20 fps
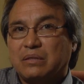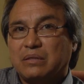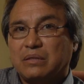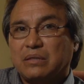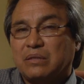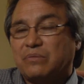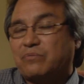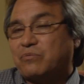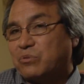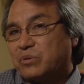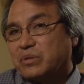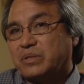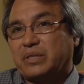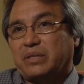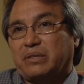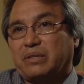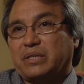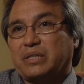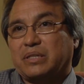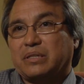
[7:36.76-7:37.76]
And a fourth
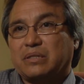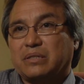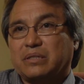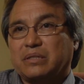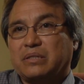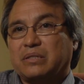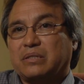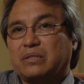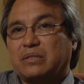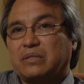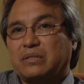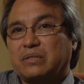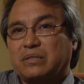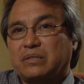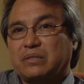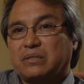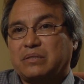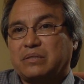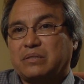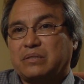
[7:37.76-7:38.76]
area
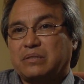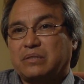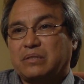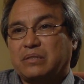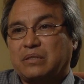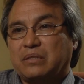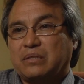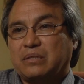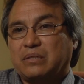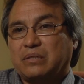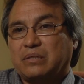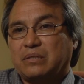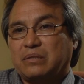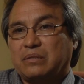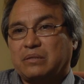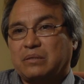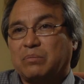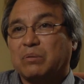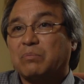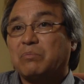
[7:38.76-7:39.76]
is
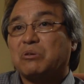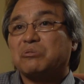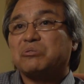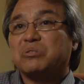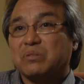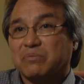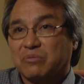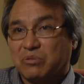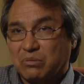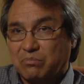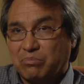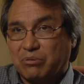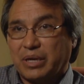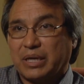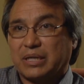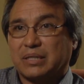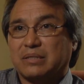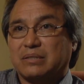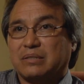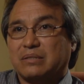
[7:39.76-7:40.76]
the promotion of good
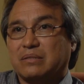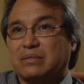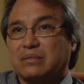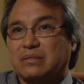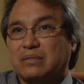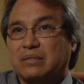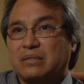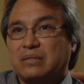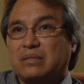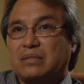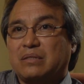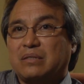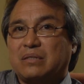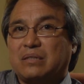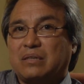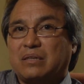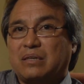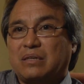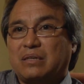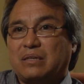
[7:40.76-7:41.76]
practices,
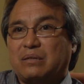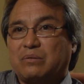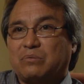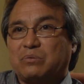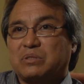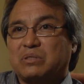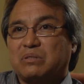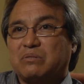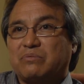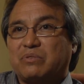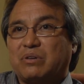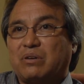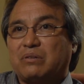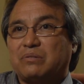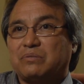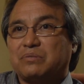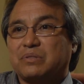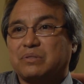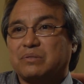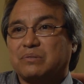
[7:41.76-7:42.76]
which
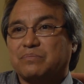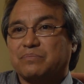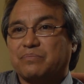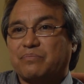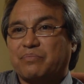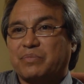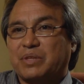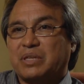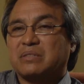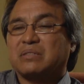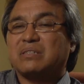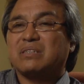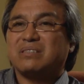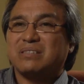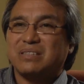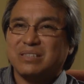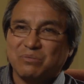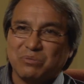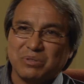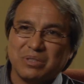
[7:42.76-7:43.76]
involves
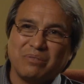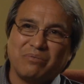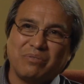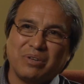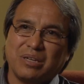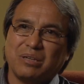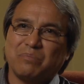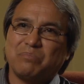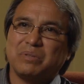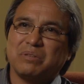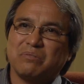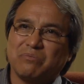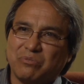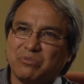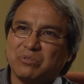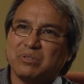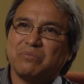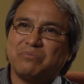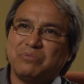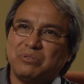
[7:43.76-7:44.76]
assisting with developing
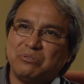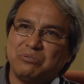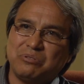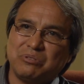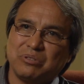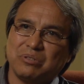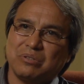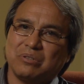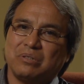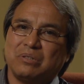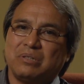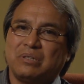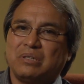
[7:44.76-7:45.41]
for the future